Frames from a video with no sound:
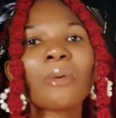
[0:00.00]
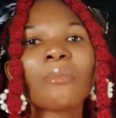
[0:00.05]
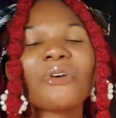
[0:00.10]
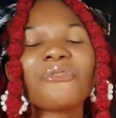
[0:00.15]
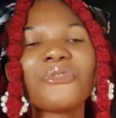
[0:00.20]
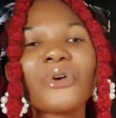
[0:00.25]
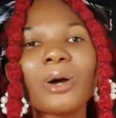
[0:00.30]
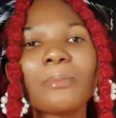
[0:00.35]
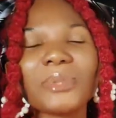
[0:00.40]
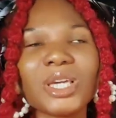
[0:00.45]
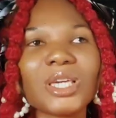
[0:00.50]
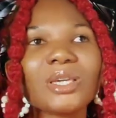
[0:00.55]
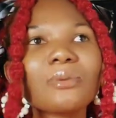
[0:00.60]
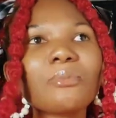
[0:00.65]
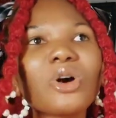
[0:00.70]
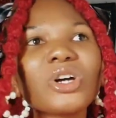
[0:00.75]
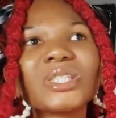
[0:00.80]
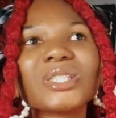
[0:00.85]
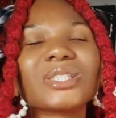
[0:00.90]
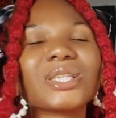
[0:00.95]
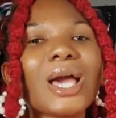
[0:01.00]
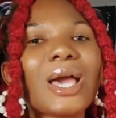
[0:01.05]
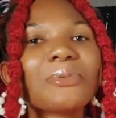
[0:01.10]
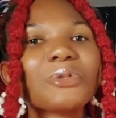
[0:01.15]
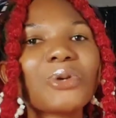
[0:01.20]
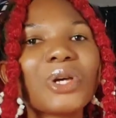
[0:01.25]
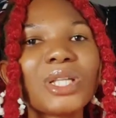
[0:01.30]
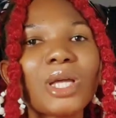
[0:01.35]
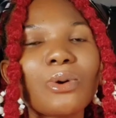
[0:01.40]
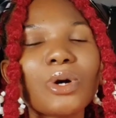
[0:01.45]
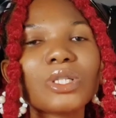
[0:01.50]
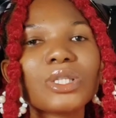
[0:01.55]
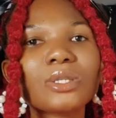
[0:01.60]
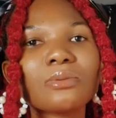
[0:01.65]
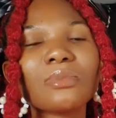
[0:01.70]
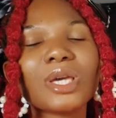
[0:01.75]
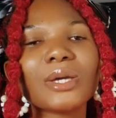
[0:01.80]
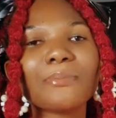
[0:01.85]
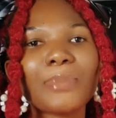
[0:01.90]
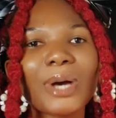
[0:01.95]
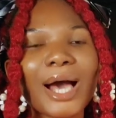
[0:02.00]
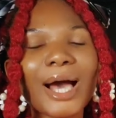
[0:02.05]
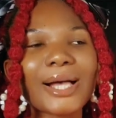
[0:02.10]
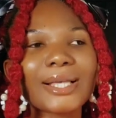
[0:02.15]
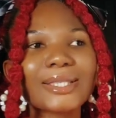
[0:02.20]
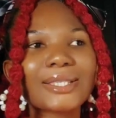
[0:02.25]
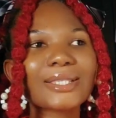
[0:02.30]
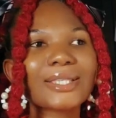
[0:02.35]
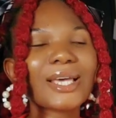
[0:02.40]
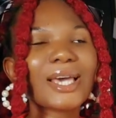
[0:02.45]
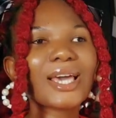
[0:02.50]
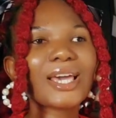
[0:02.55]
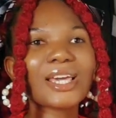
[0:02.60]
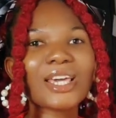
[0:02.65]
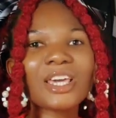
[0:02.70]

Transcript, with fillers: But for me, most times when I want to make bags,